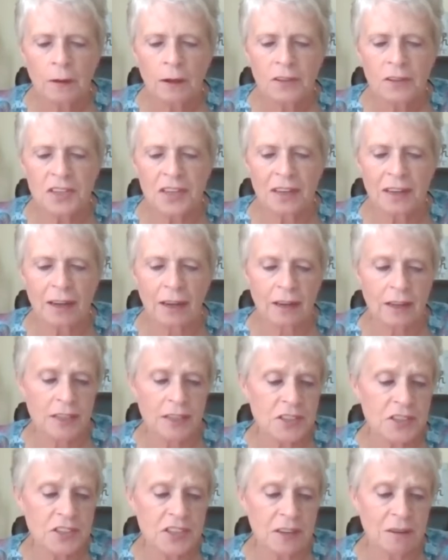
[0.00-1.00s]
to get
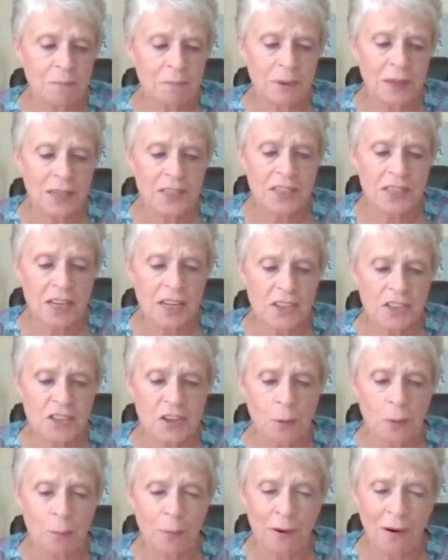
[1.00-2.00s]
instant business,
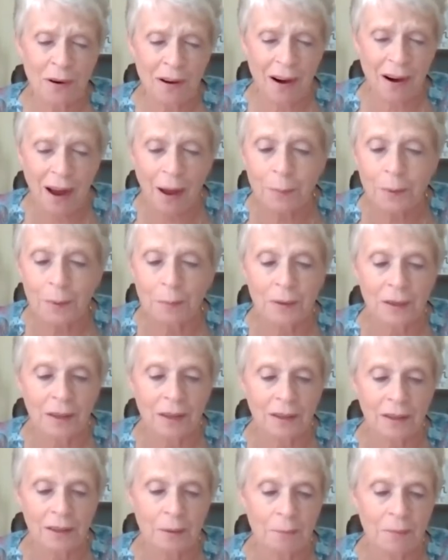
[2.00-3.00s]
you're probably
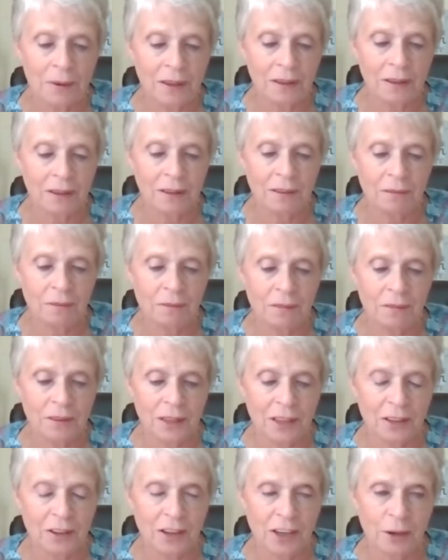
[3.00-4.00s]
going to be,
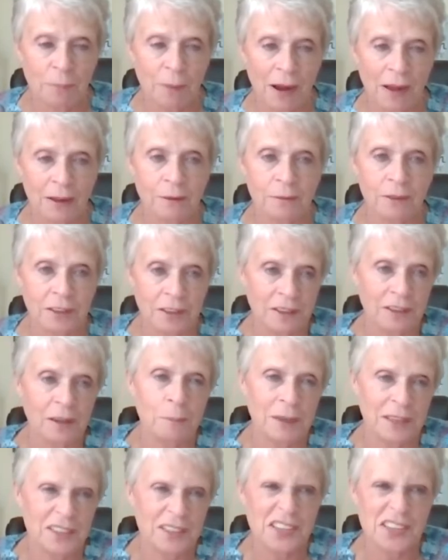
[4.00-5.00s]

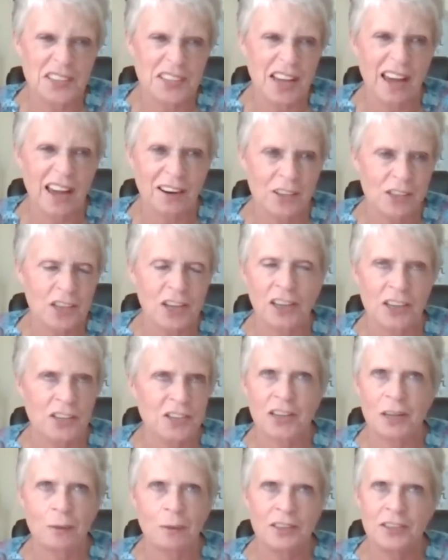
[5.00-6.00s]
dissatisfied. It's
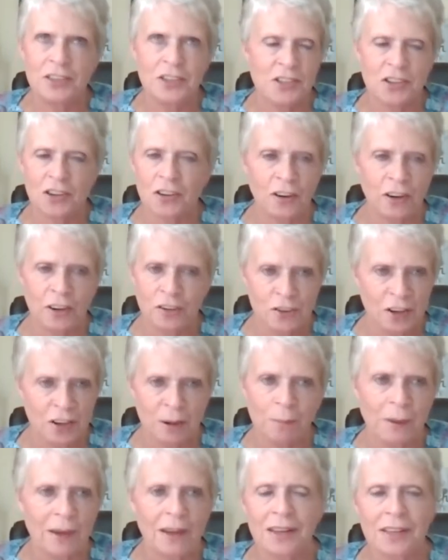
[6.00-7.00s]
going to be discouraging,
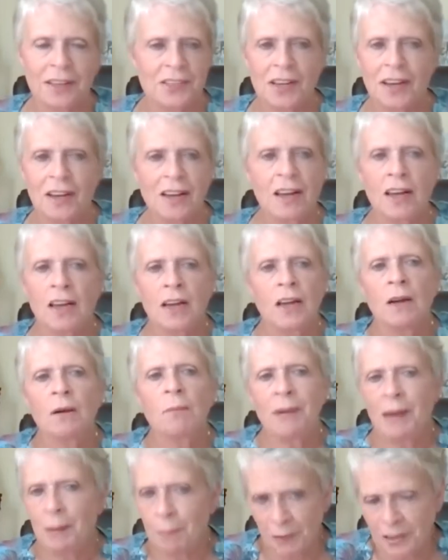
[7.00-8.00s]
because
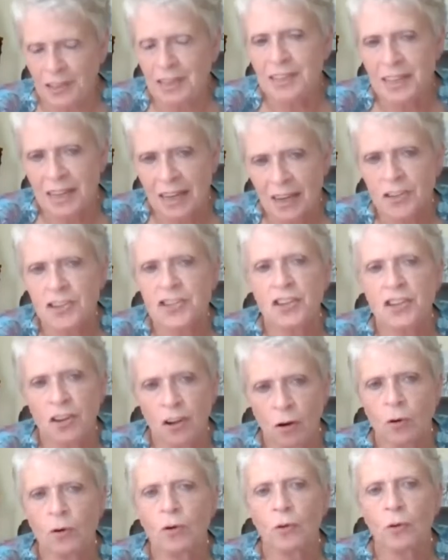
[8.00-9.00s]
people need to get to
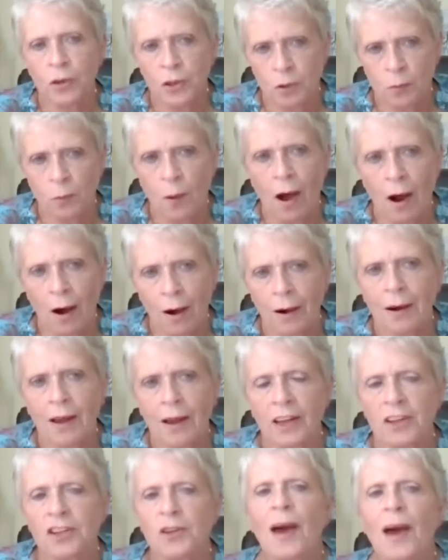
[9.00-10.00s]
know who you are,
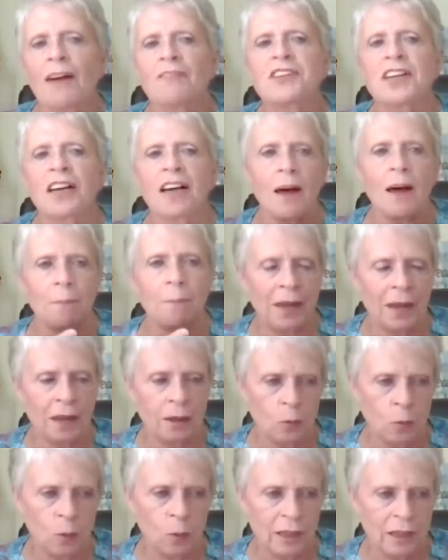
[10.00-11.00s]
and you have to come
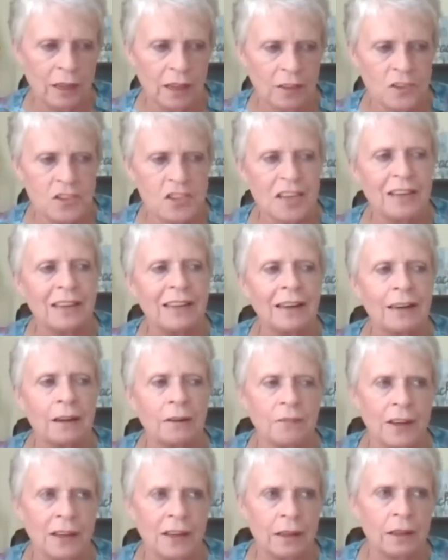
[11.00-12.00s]
in willing to give
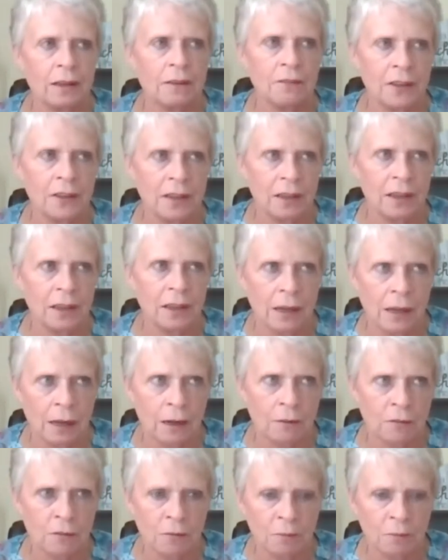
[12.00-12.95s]
and give and give,